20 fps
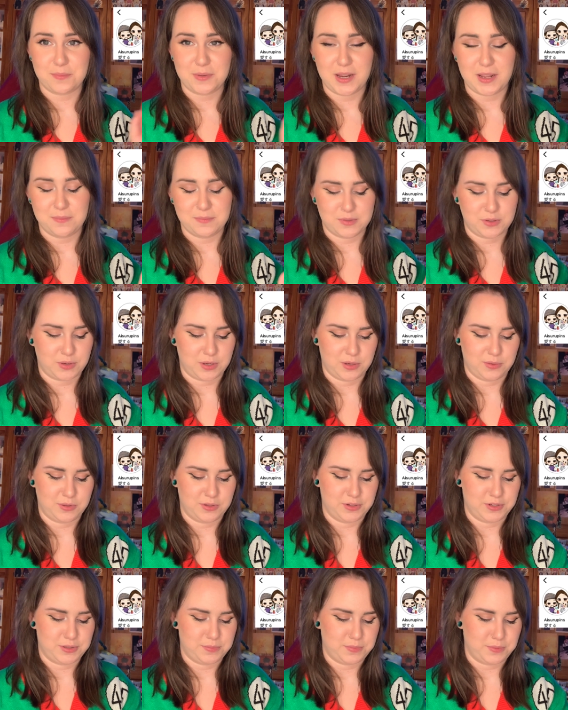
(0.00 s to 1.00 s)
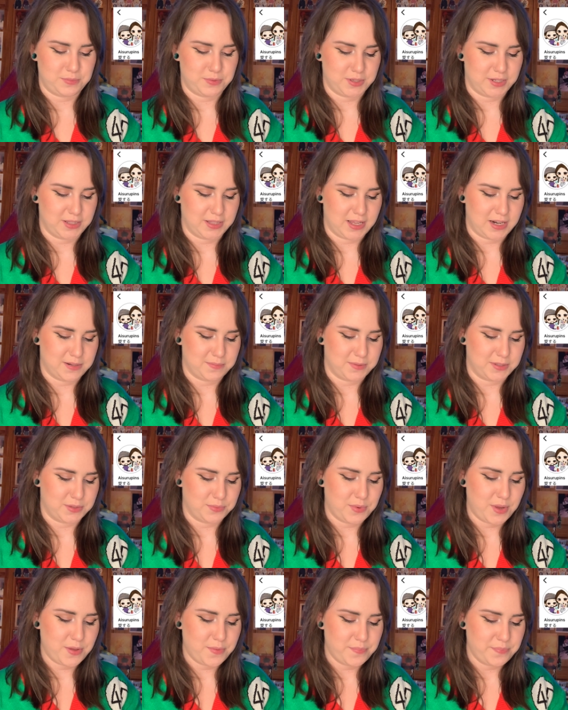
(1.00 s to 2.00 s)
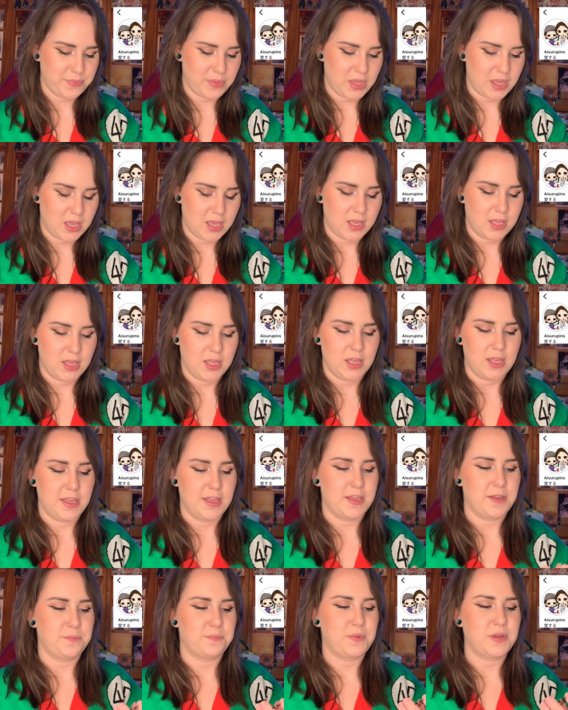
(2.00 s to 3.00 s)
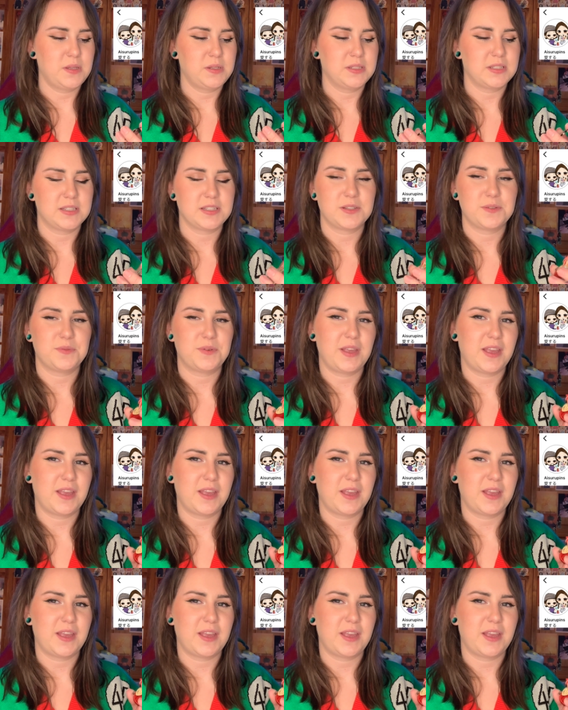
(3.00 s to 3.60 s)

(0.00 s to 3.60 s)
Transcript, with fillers: name, so I will just be putting that up as well. But we